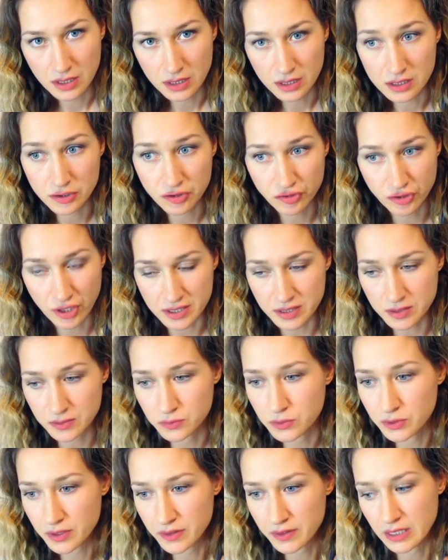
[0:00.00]
is
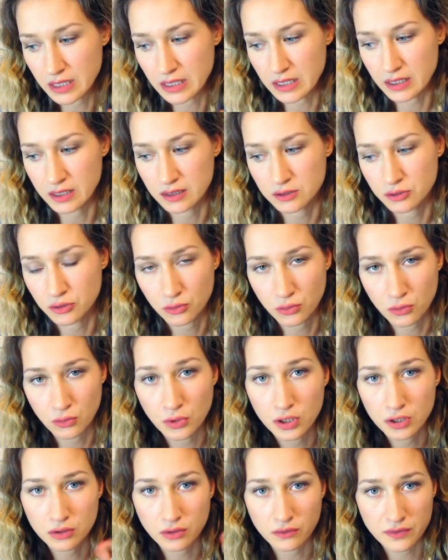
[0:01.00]
trustworthy and your
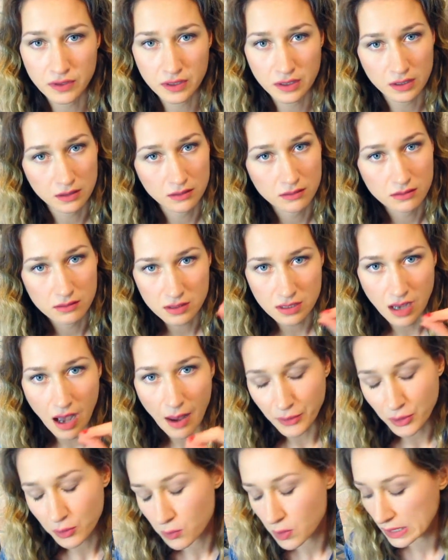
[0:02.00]
oil of the
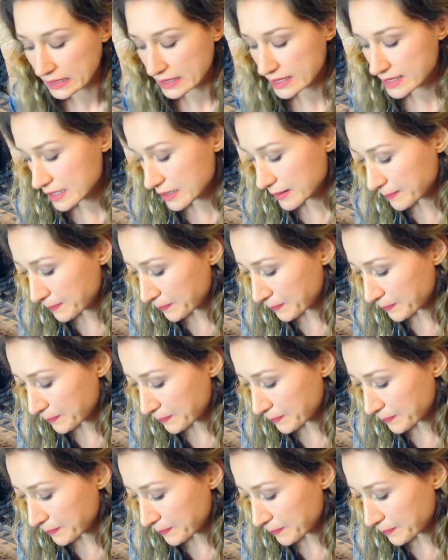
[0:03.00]
top quality.